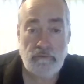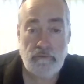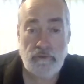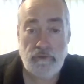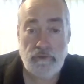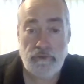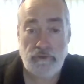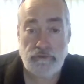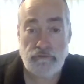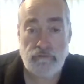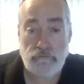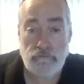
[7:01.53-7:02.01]
For
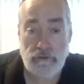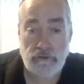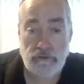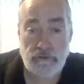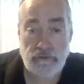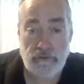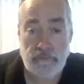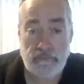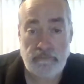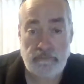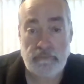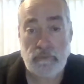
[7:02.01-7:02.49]
this
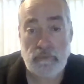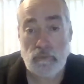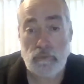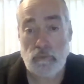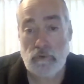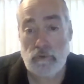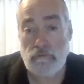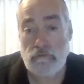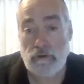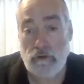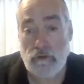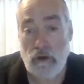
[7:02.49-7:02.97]
reason,
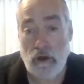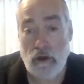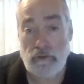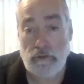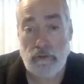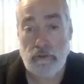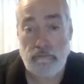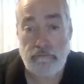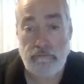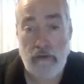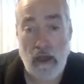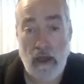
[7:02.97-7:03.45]
we
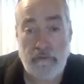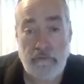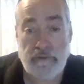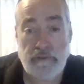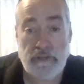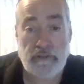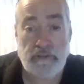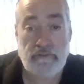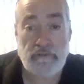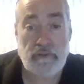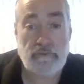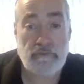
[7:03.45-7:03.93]
regard the
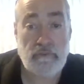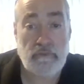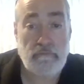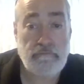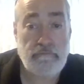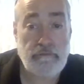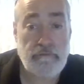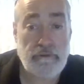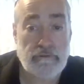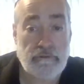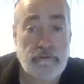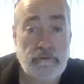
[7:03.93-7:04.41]
providence as a
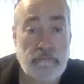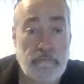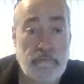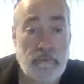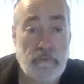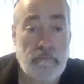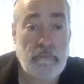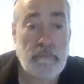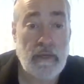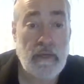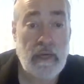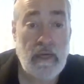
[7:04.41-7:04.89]

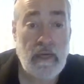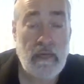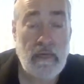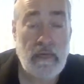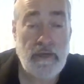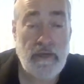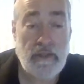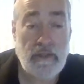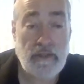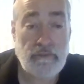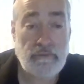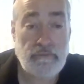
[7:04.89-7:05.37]
principle
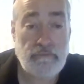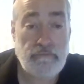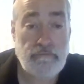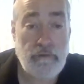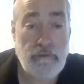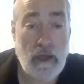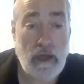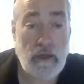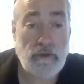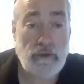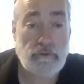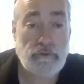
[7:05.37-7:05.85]
that is
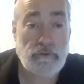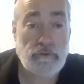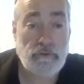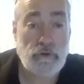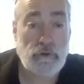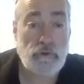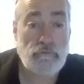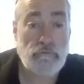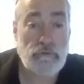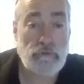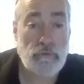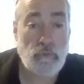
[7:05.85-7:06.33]
prior
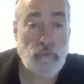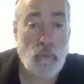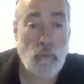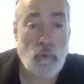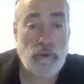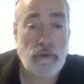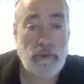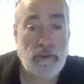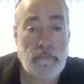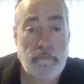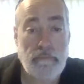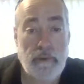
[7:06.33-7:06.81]
to
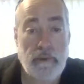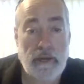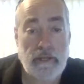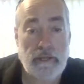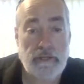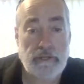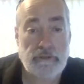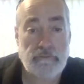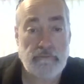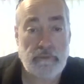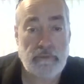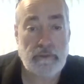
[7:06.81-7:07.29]
reward and
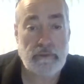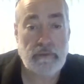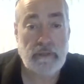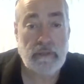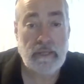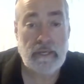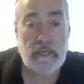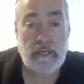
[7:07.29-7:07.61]
punishment,